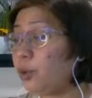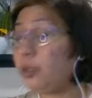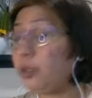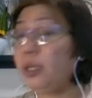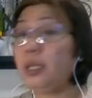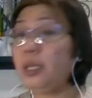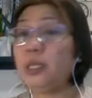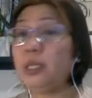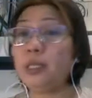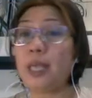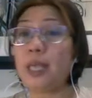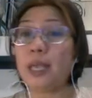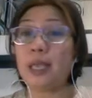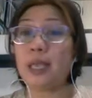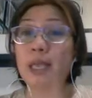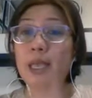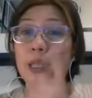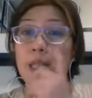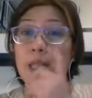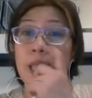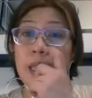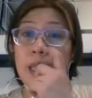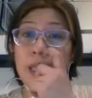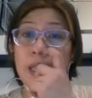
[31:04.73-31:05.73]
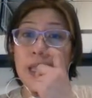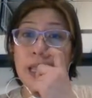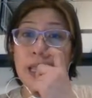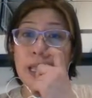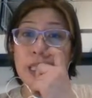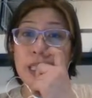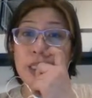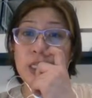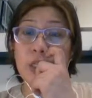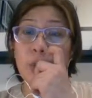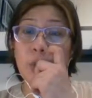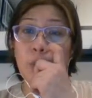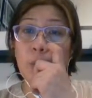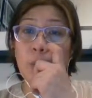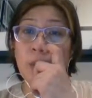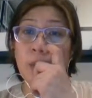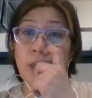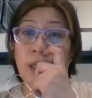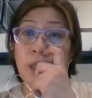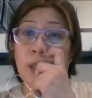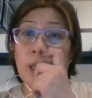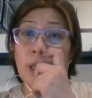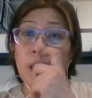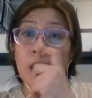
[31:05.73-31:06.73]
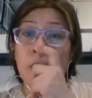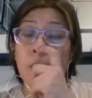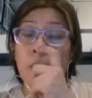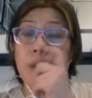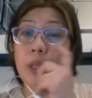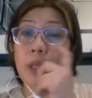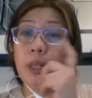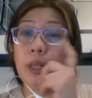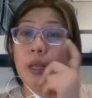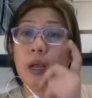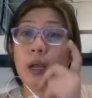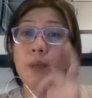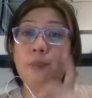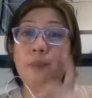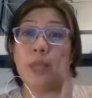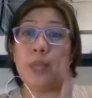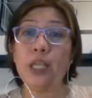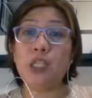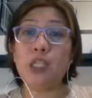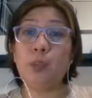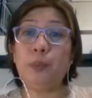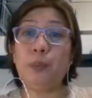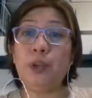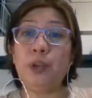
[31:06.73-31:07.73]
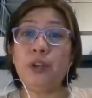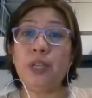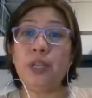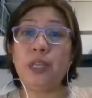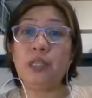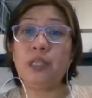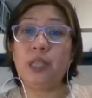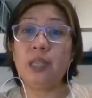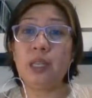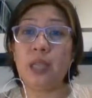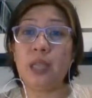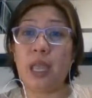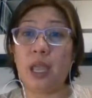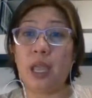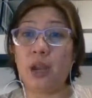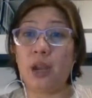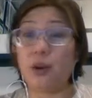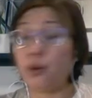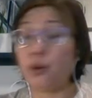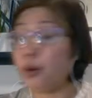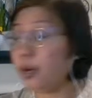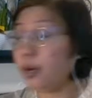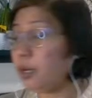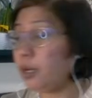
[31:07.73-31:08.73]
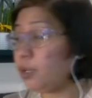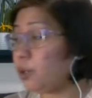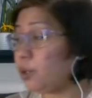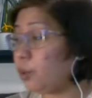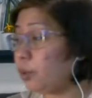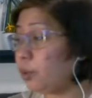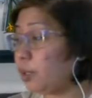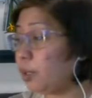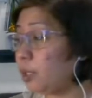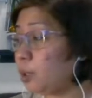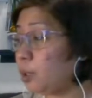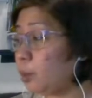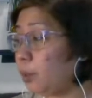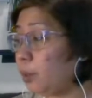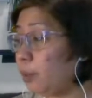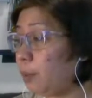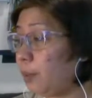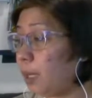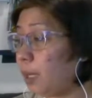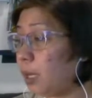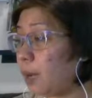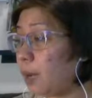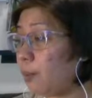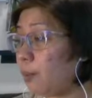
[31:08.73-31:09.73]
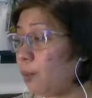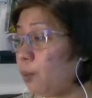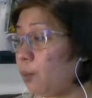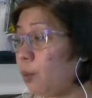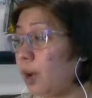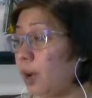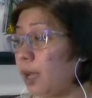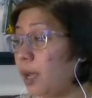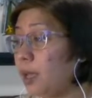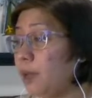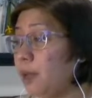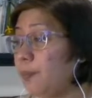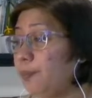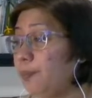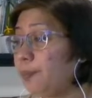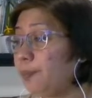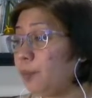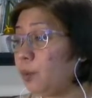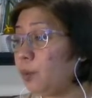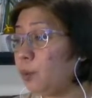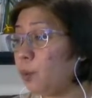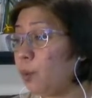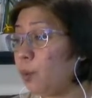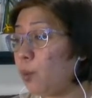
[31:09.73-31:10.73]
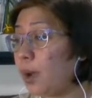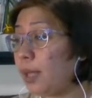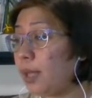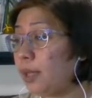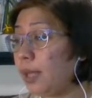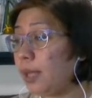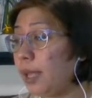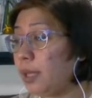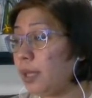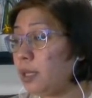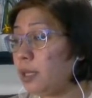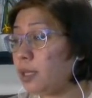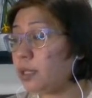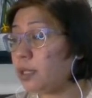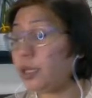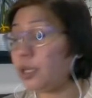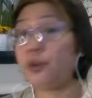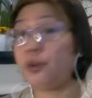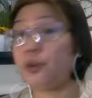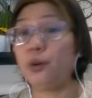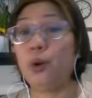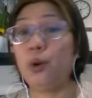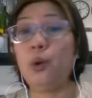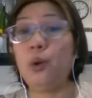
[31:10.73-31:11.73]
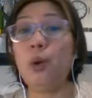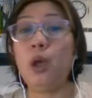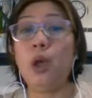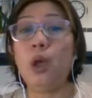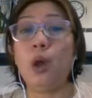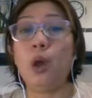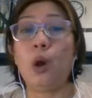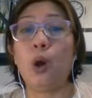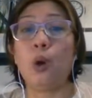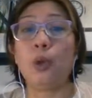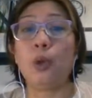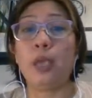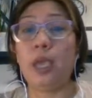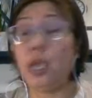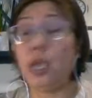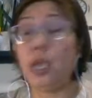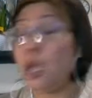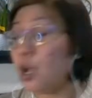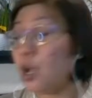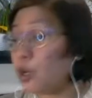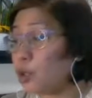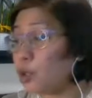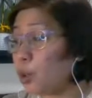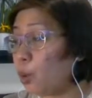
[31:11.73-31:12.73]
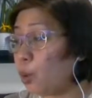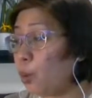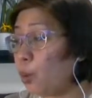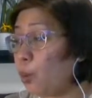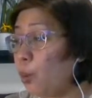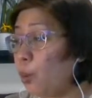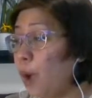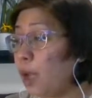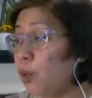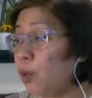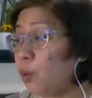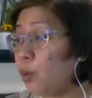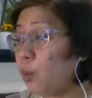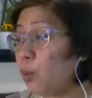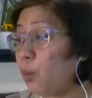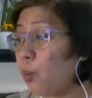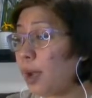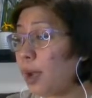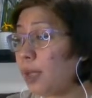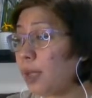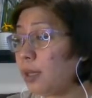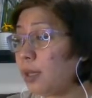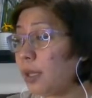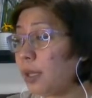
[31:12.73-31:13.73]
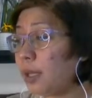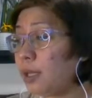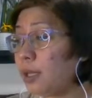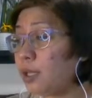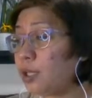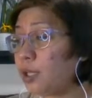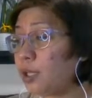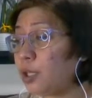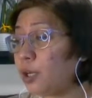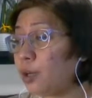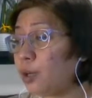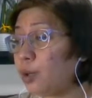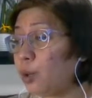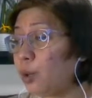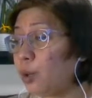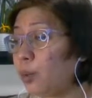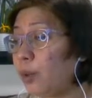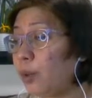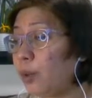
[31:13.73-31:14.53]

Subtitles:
this second and last will experience an error. So this will become 1, 1 and 0. Okay, so 1, 1 and 0